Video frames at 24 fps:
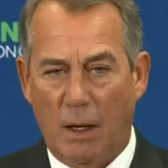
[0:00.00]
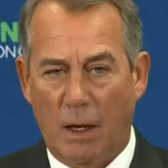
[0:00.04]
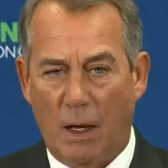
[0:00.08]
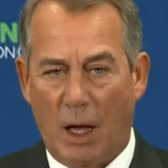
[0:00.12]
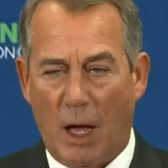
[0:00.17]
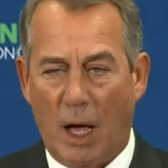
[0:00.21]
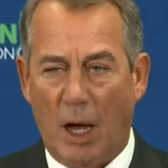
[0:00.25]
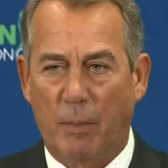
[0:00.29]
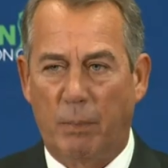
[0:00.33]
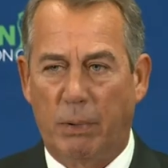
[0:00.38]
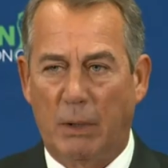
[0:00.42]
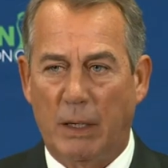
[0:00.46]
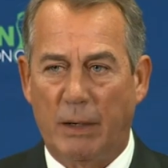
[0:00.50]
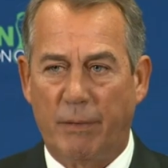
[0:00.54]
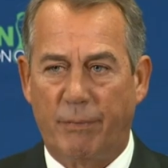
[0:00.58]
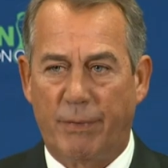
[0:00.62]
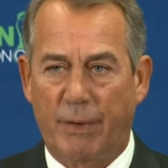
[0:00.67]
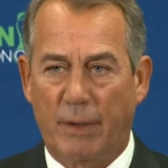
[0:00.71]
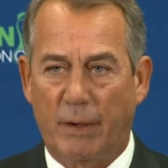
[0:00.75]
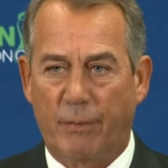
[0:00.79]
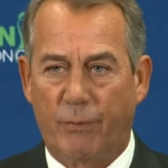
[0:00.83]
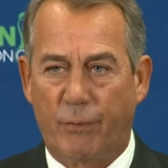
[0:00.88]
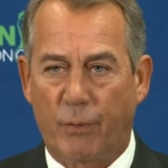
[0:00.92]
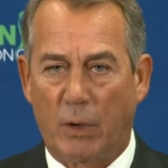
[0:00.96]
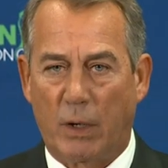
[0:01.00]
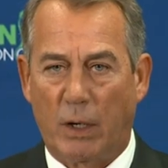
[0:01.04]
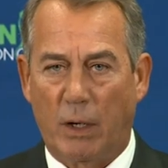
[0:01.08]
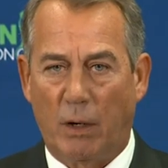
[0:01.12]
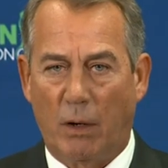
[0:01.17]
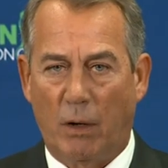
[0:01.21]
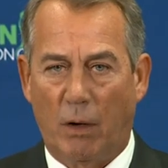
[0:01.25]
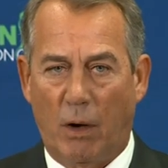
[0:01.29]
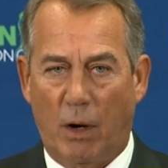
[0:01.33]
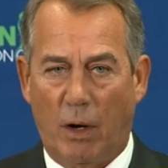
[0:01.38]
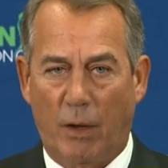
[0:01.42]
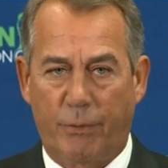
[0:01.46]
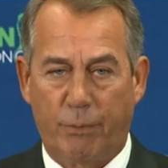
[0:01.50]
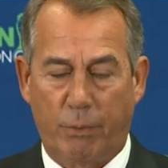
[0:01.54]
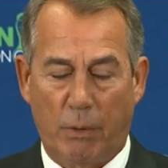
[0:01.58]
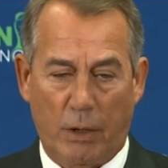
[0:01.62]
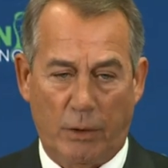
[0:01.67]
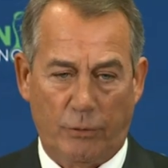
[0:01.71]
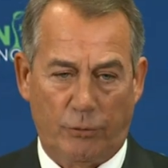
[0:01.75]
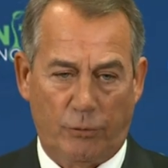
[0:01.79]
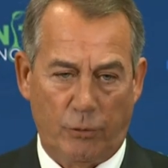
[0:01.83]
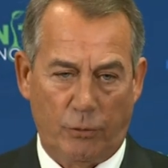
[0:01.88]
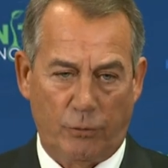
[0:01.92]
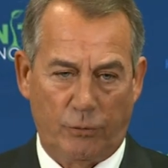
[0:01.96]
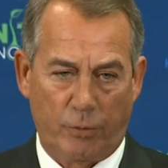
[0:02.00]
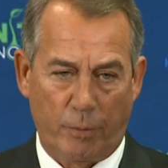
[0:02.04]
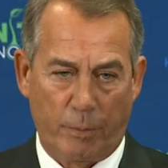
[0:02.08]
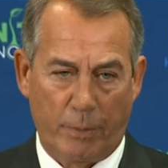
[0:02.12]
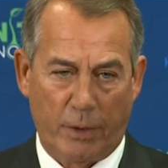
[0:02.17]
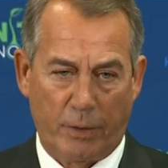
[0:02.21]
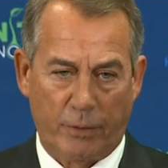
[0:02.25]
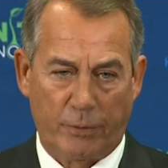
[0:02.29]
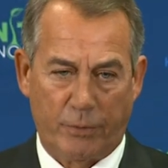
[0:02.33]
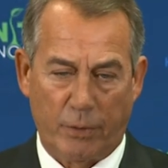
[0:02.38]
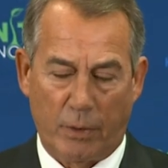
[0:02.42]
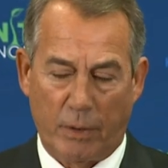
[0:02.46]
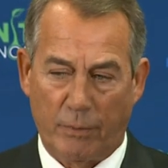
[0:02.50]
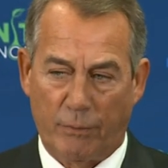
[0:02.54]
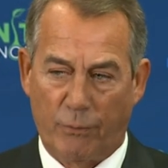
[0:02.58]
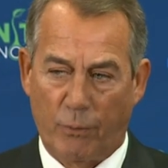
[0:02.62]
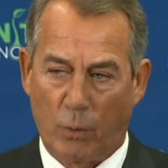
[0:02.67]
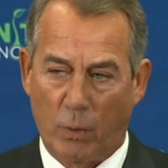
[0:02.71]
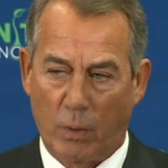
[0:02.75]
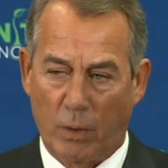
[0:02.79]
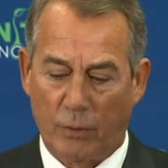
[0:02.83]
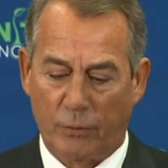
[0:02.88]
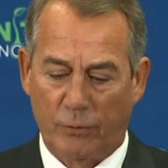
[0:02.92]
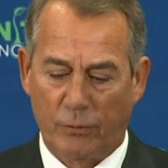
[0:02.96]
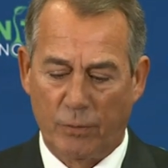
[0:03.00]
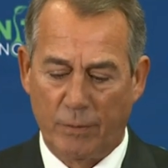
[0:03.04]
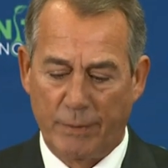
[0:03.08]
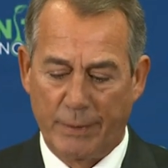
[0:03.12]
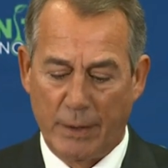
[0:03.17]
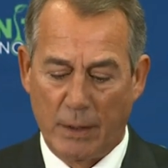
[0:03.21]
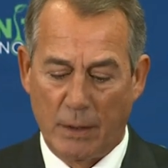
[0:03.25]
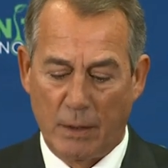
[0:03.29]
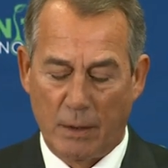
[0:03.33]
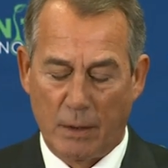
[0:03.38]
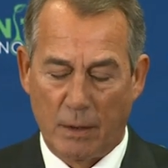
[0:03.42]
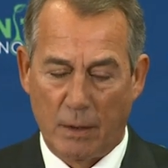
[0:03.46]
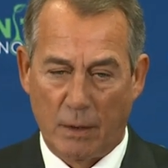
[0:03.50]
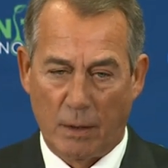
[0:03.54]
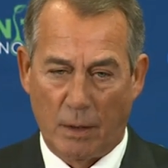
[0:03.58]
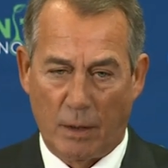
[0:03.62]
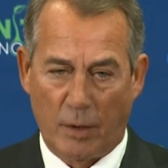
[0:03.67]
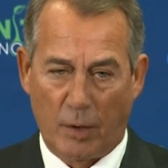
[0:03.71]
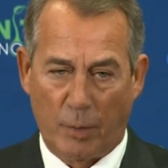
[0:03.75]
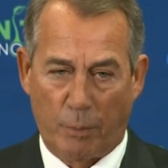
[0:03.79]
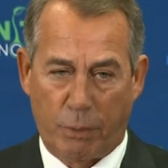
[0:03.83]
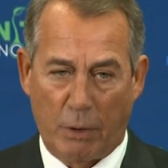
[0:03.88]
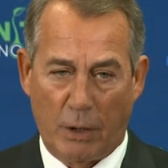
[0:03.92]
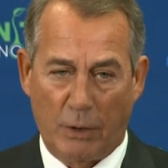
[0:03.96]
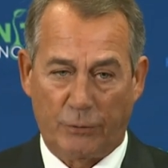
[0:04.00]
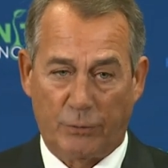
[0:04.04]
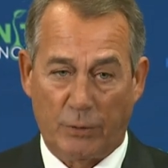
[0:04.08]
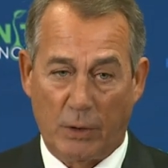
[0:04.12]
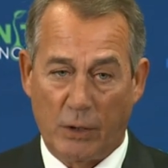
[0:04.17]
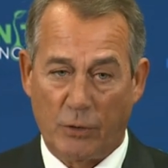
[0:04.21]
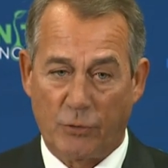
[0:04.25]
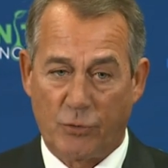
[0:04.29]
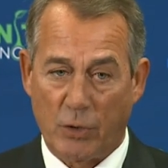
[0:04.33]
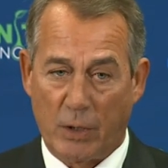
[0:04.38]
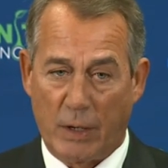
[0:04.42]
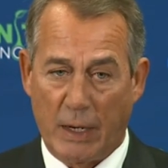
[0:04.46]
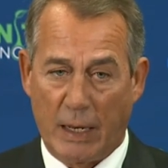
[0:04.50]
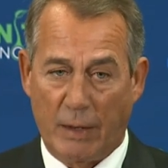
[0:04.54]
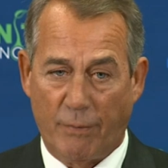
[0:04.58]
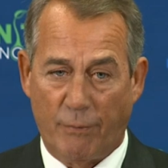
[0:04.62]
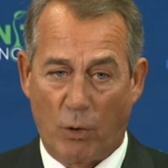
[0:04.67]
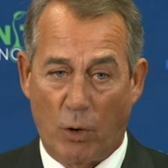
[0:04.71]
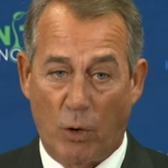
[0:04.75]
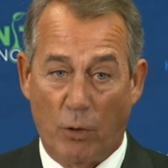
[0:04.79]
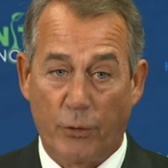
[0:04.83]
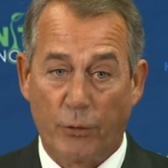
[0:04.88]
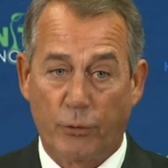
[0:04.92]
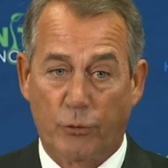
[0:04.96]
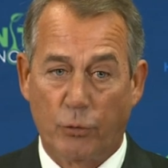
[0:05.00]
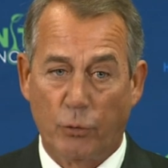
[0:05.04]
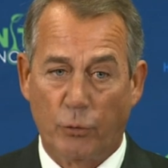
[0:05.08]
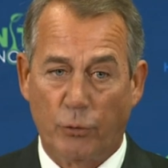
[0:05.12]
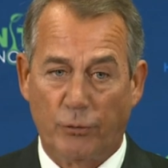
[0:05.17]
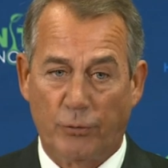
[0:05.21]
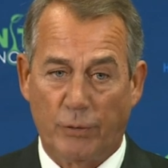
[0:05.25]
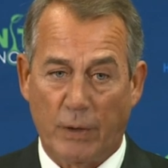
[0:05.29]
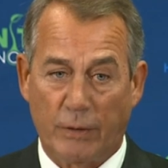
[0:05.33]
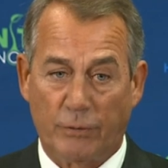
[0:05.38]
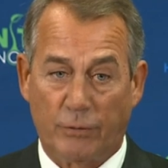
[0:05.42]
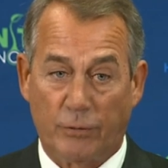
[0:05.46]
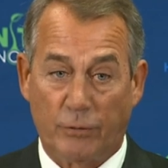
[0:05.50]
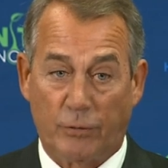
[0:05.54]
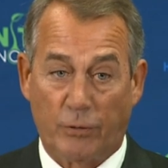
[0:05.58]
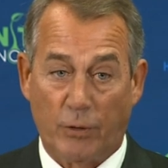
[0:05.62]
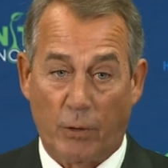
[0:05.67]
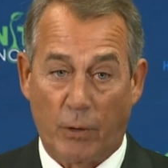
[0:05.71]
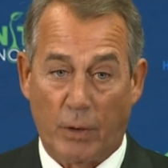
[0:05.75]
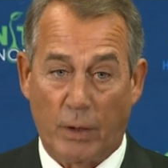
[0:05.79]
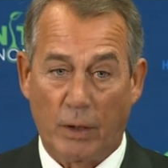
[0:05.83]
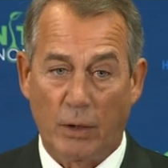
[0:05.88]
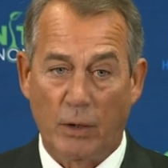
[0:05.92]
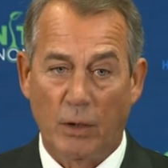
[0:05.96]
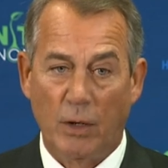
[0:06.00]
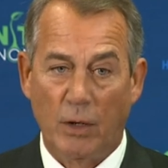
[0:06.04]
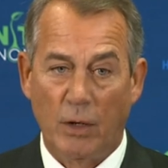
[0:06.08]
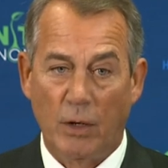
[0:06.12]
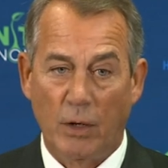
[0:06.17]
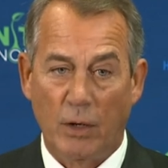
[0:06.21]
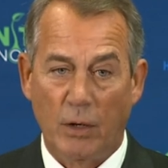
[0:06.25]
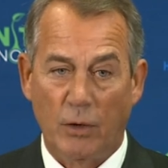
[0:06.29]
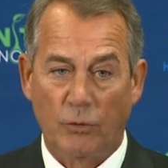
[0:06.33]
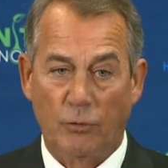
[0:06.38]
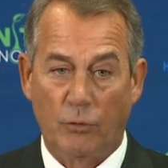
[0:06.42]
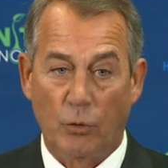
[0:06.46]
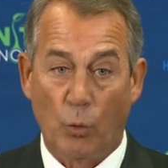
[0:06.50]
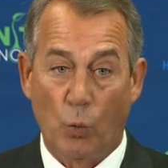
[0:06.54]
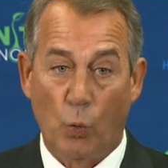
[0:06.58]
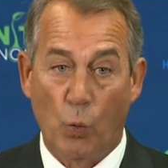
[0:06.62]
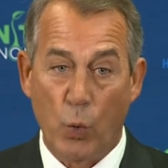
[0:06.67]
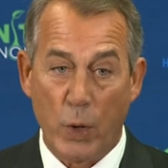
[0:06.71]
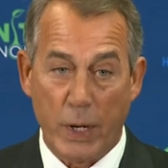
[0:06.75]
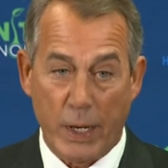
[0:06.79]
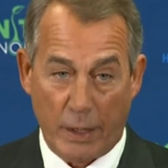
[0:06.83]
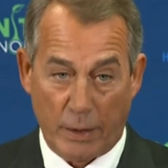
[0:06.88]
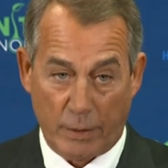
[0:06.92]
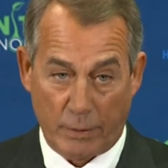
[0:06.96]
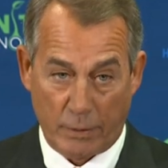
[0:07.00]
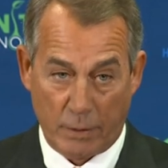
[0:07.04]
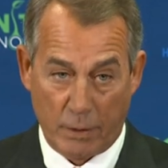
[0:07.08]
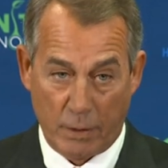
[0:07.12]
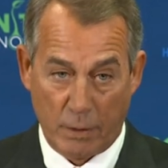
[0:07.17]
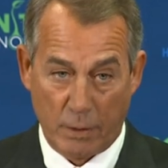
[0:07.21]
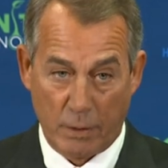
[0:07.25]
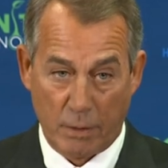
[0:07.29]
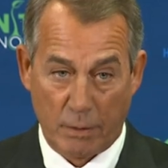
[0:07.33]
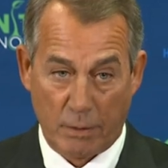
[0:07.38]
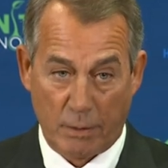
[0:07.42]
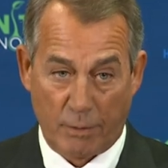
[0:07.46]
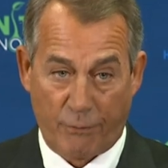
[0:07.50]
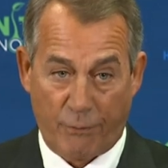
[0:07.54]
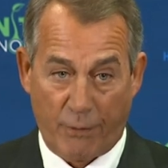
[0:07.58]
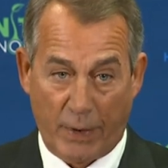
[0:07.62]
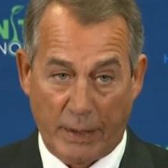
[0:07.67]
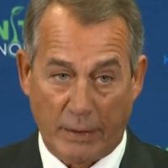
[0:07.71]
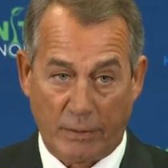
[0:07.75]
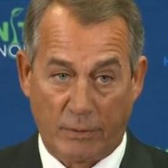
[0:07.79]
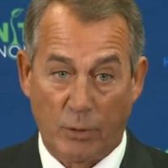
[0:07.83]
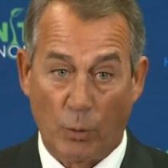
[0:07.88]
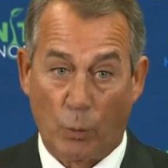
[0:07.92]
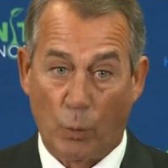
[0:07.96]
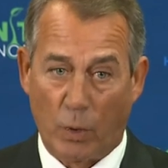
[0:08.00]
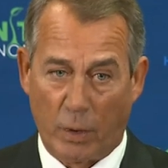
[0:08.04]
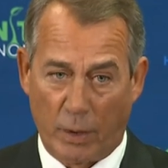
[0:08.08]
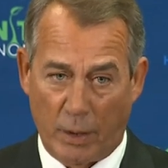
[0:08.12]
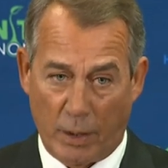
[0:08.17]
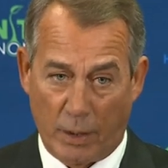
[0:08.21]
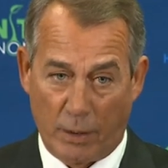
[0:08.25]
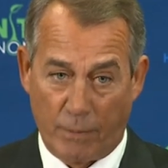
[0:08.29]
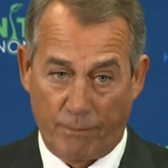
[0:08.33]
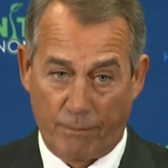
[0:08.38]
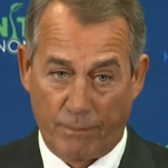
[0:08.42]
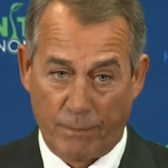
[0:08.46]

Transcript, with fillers: I believe that if we're going to authorize the use of military force, uh, the president should have all the tools necessary to win the fight that we're in.